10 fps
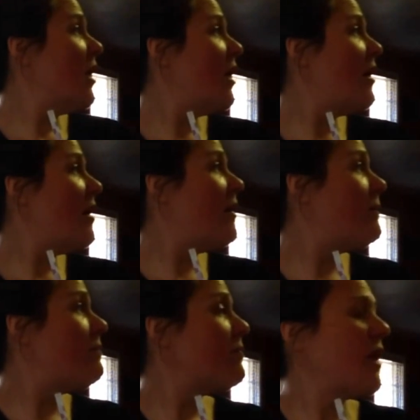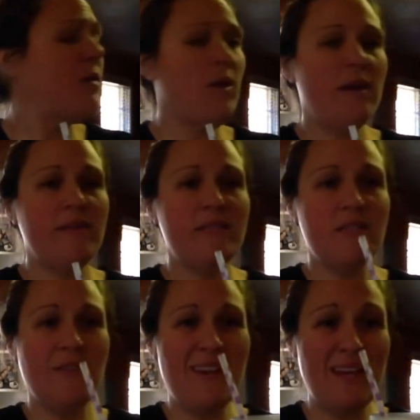Um, and right, this is
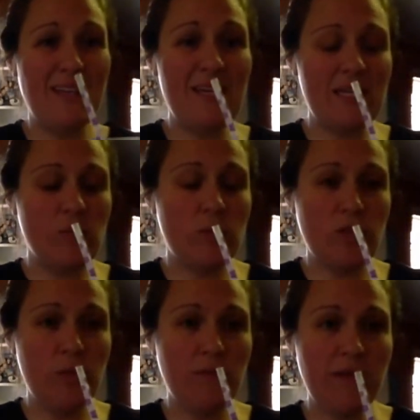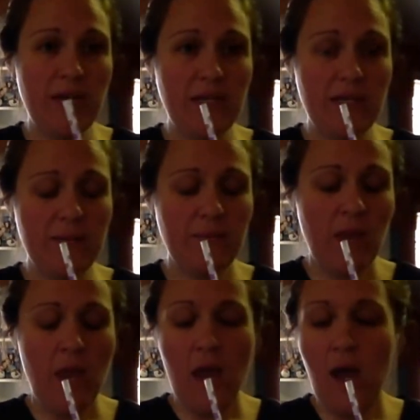vanilla. It's one scoop of vanilla.
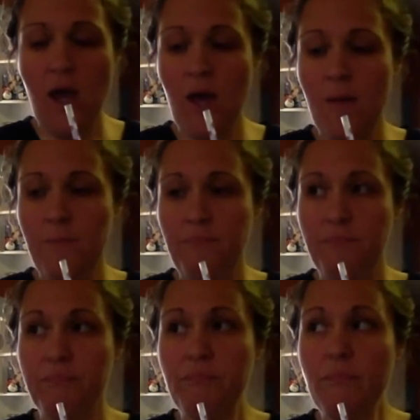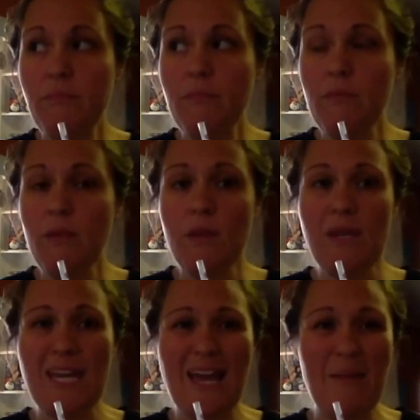Um,
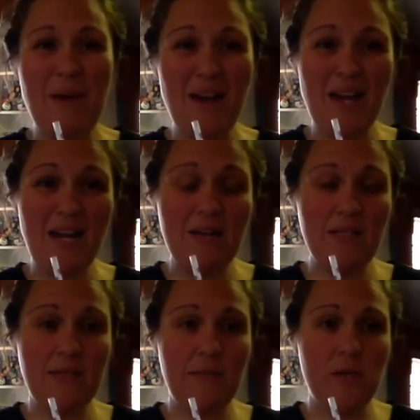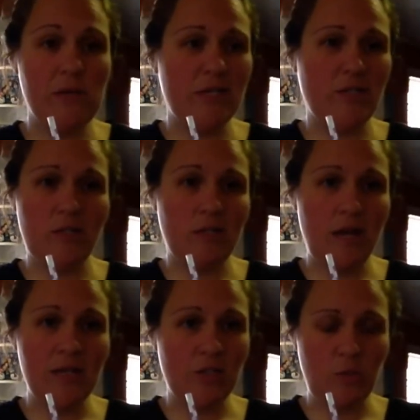about 8 ounces of milk. I didn't,
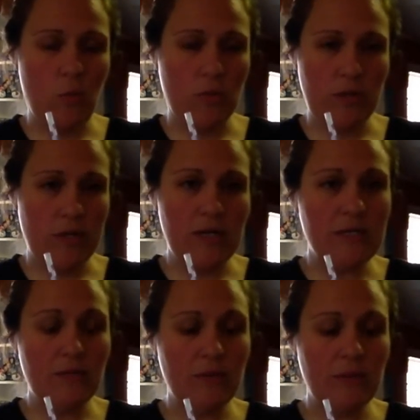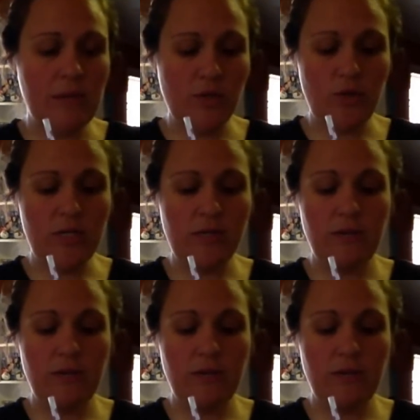I just poured it in. I didn't really measure it.